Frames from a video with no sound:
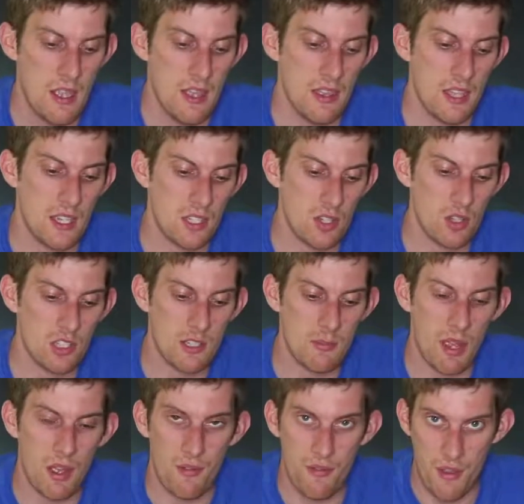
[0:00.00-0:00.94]
This costs
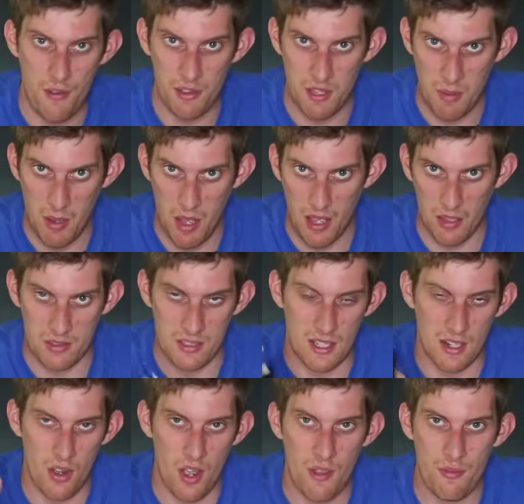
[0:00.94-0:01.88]
about £50,
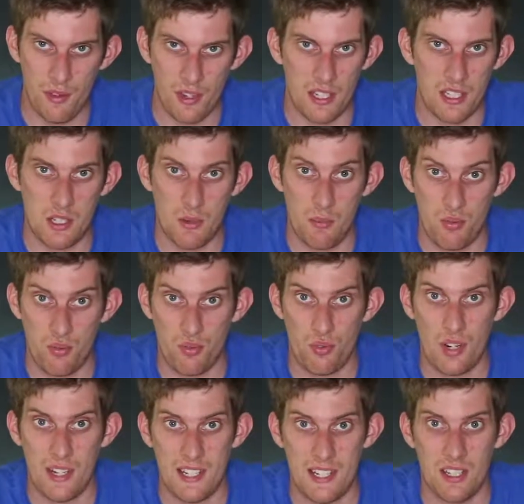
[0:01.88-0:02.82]
and I think it's a
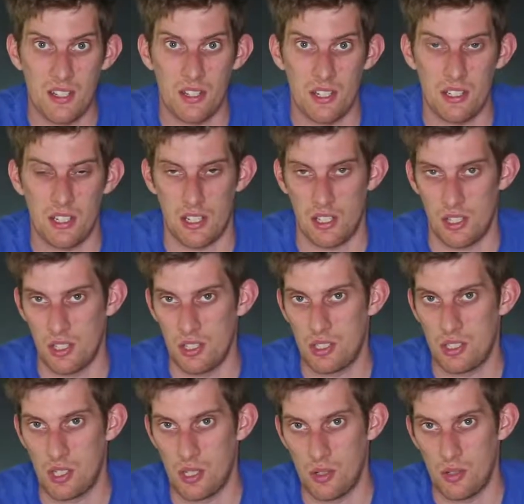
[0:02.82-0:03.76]
pretty good addition
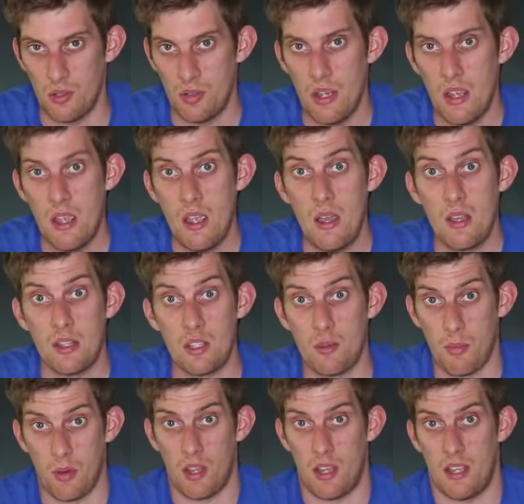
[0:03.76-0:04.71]
to
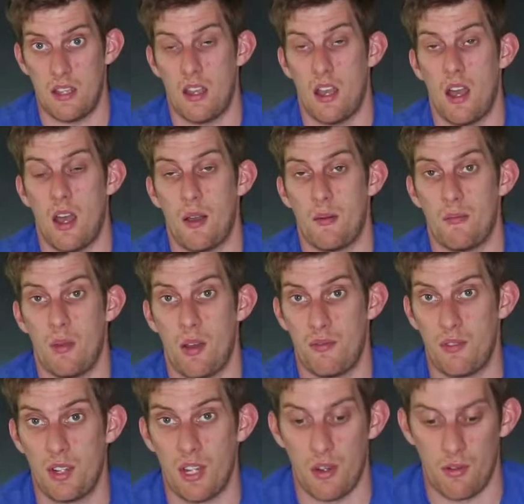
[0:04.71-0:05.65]
my
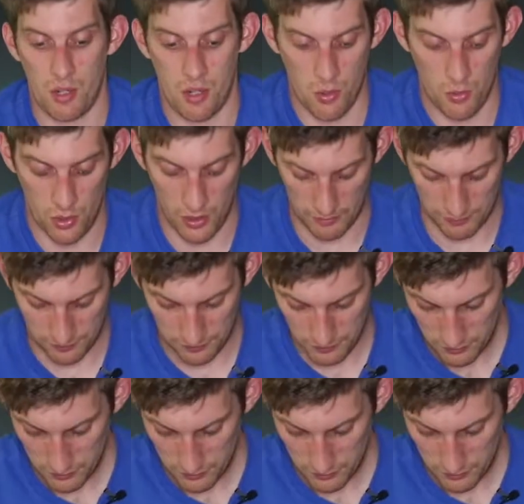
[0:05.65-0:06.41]
video recording.